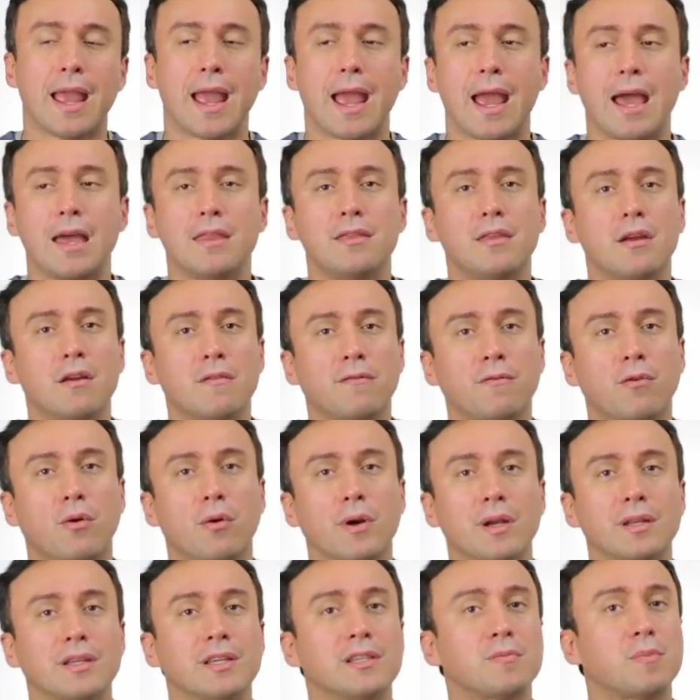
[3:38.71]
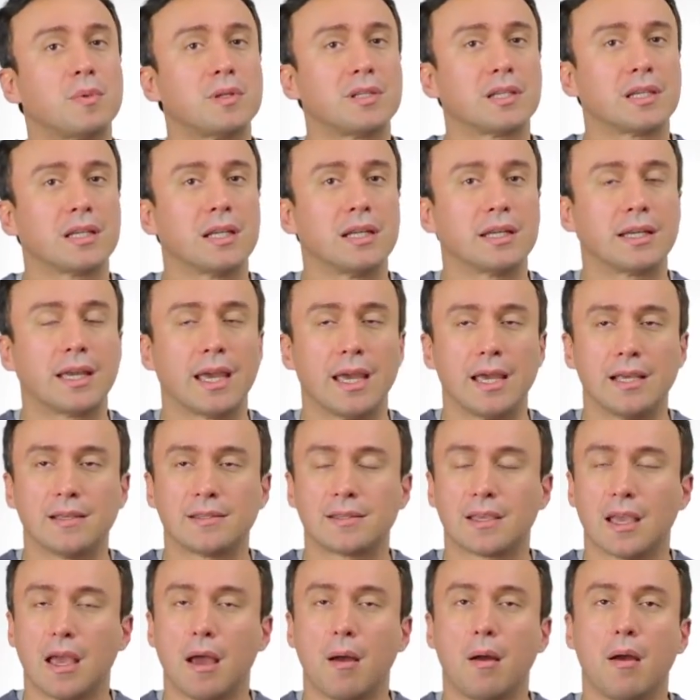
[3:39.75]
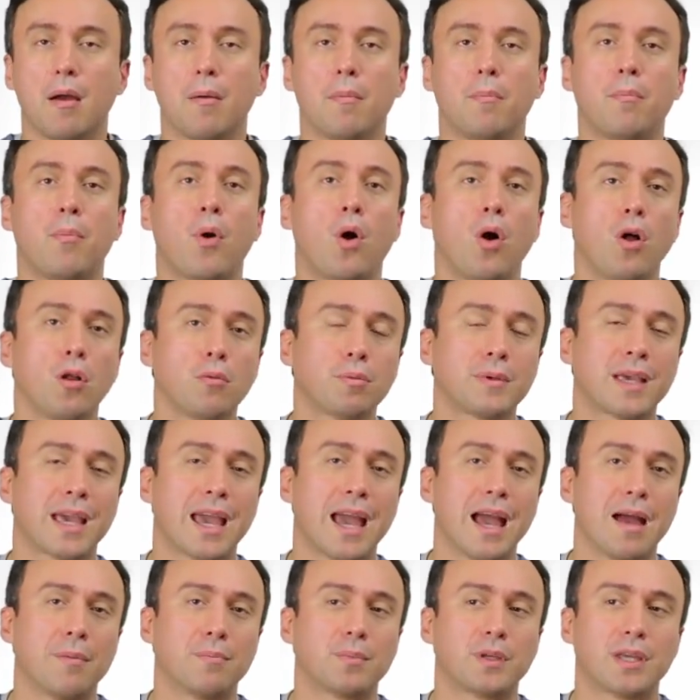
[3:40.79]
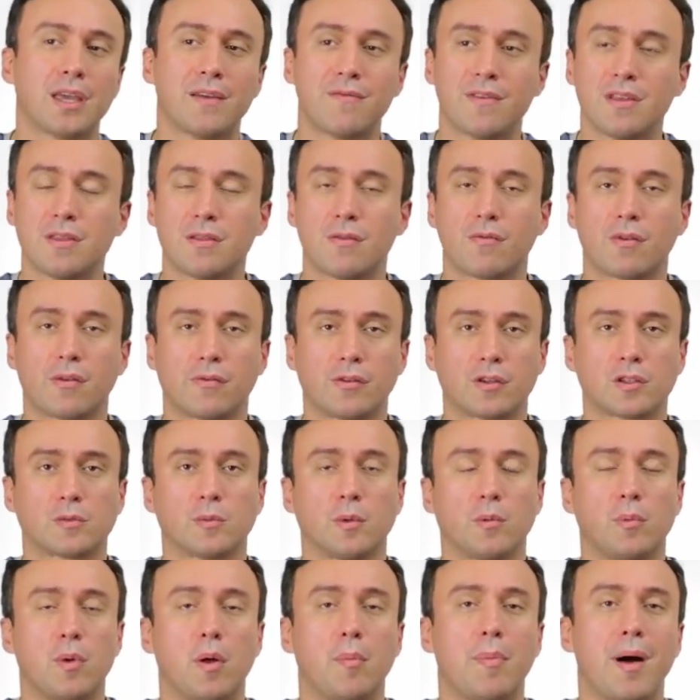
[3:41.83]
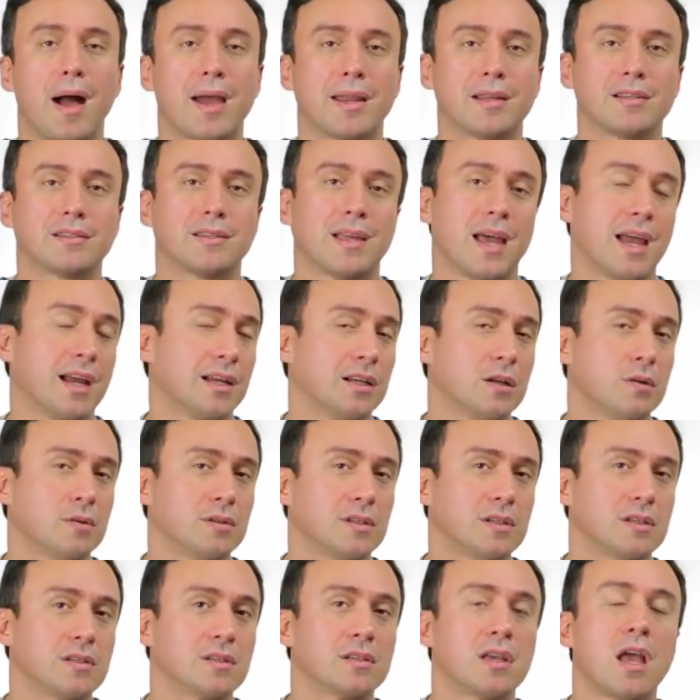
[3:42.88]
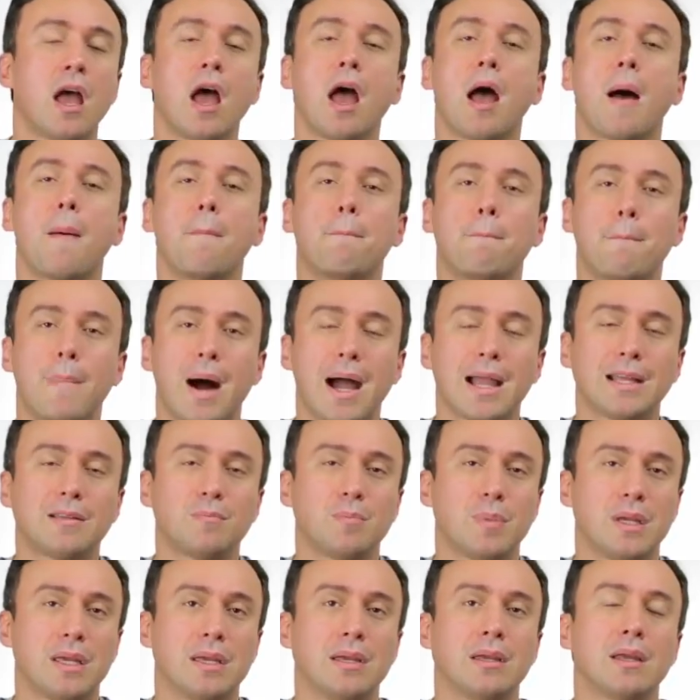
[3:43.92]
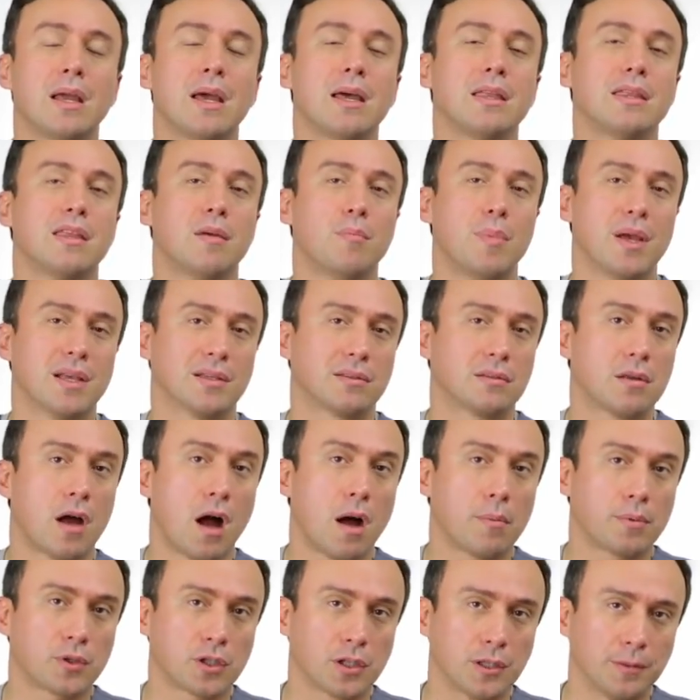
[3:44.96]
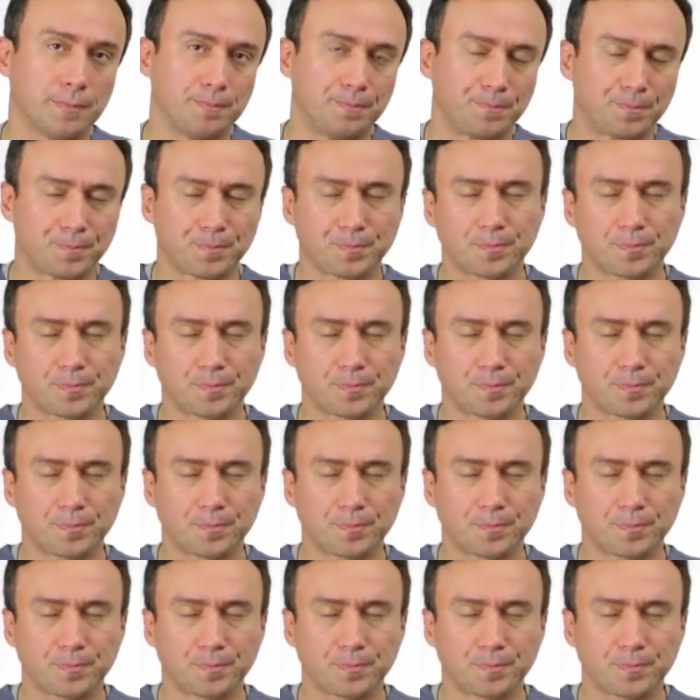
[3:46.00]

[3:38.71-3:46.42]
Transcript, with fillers: And therefore, in this particular case, uh, pulp cap, given the reversible pulpitis diagnosis, might be the best option.